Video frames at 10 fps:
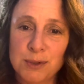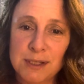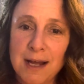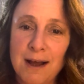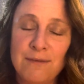
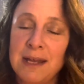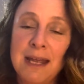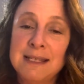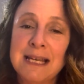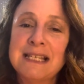stuff.
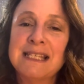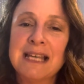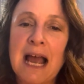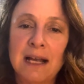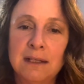It's
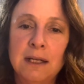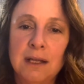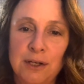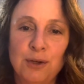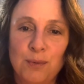exactly
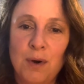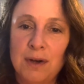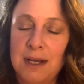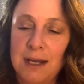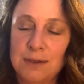like you're
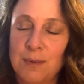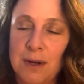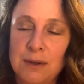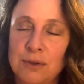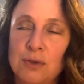walking into one
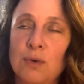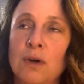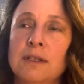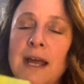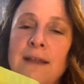of those
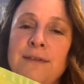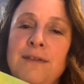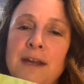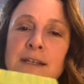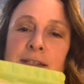stores. And
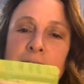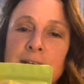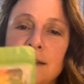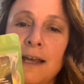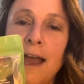this
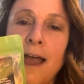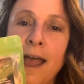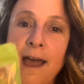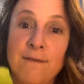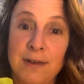is
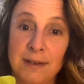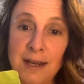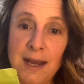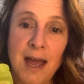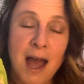
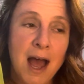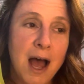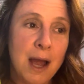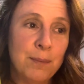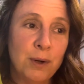heavenly.
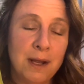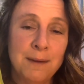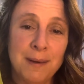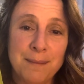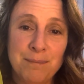I put it
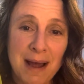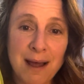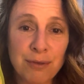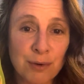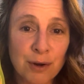in my
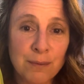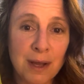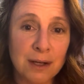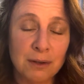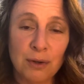bathroom
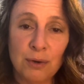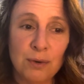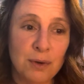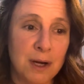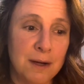in a
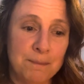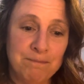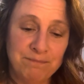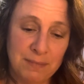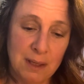little,
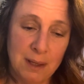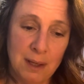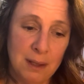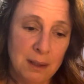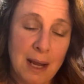um,
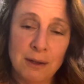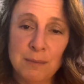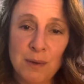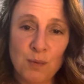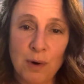
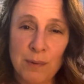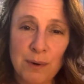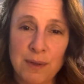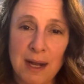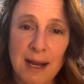element
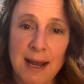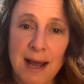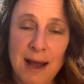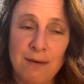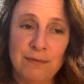warmer that I
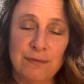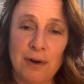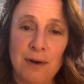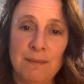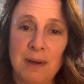have
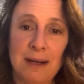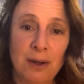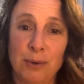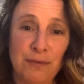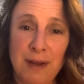from, I
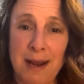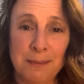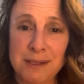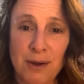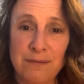got off
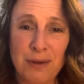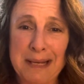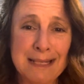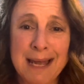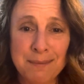Amazon for
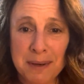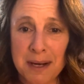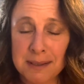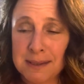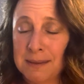like 10
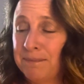bucks